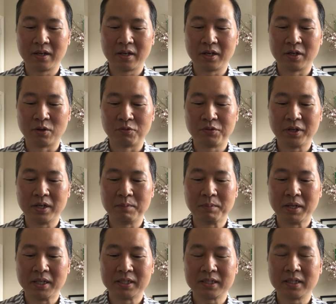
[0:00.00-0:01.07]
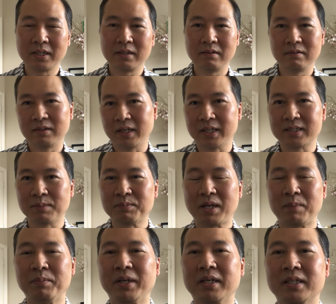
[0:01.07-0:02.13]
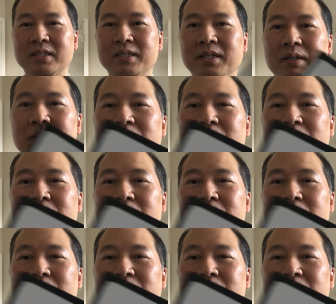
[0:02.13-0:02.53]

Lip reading: you know, Vietnamese has sometimes been considered